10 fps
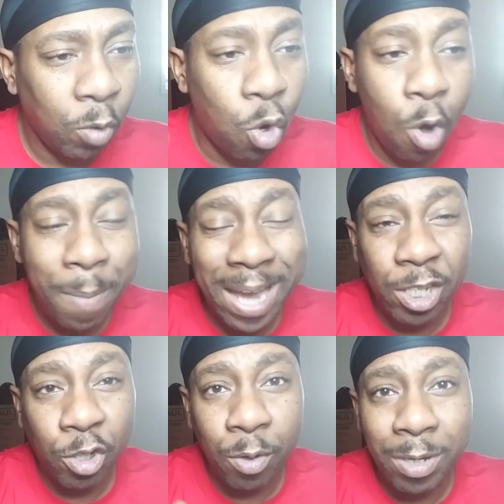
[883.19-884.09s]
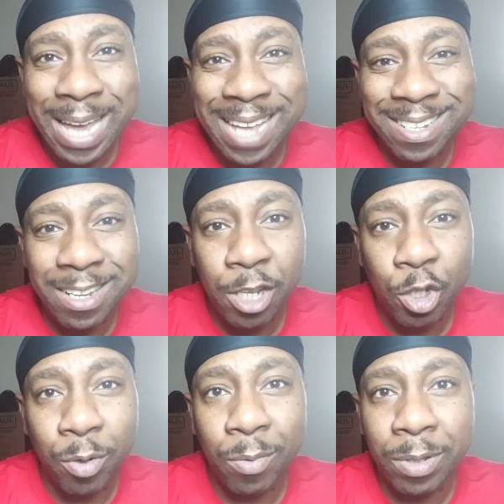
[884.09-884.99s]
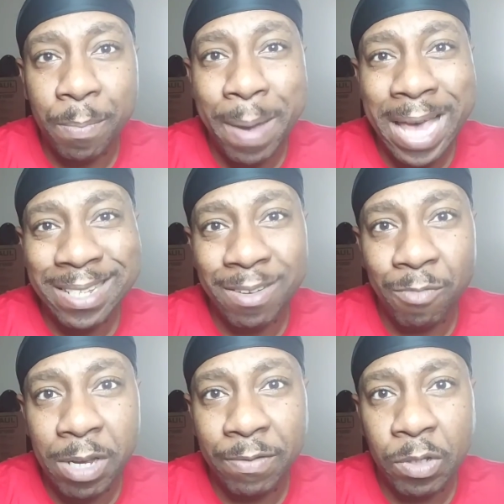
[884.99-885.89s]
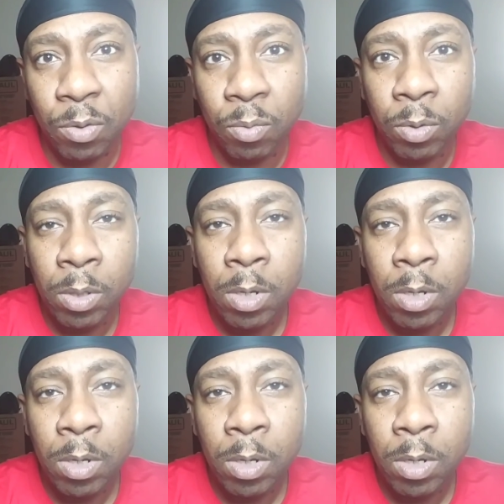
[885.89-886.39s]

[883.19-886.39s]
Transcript: going back and showing you guys another trick with the basket weave too.